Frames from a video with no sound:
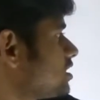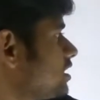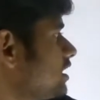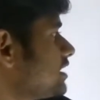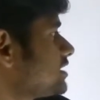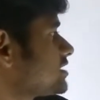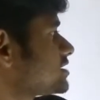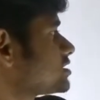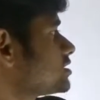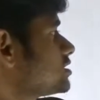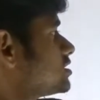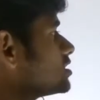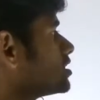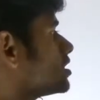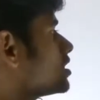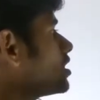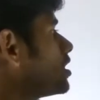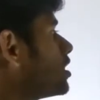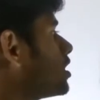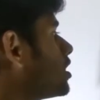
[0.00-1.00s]
it
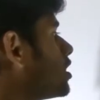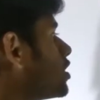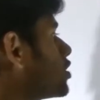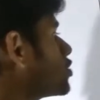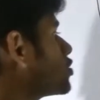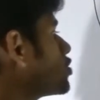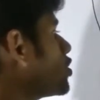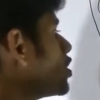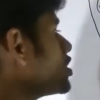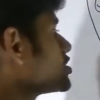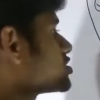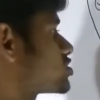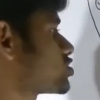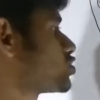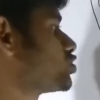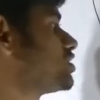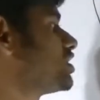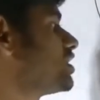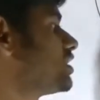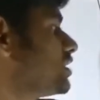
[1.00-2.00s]
goes
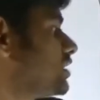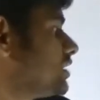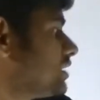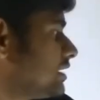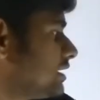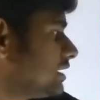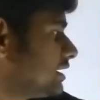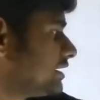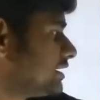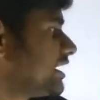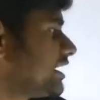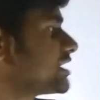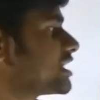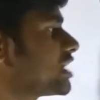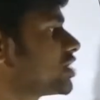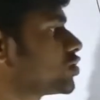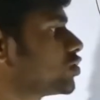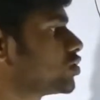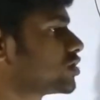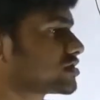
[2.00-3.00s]
to the
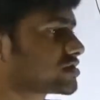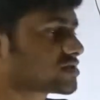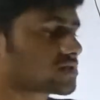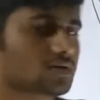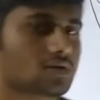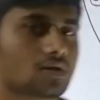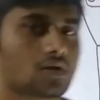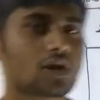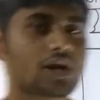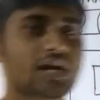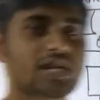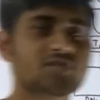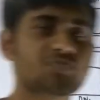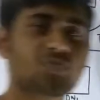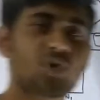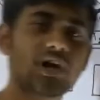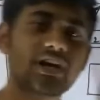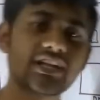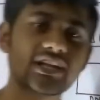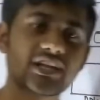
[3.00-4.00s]
data nodes,
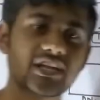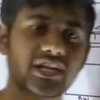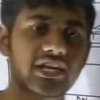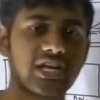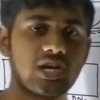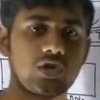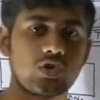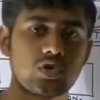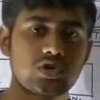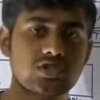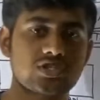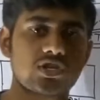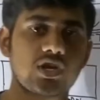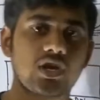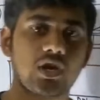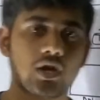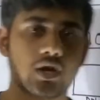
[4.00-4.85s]
corresponding data nodes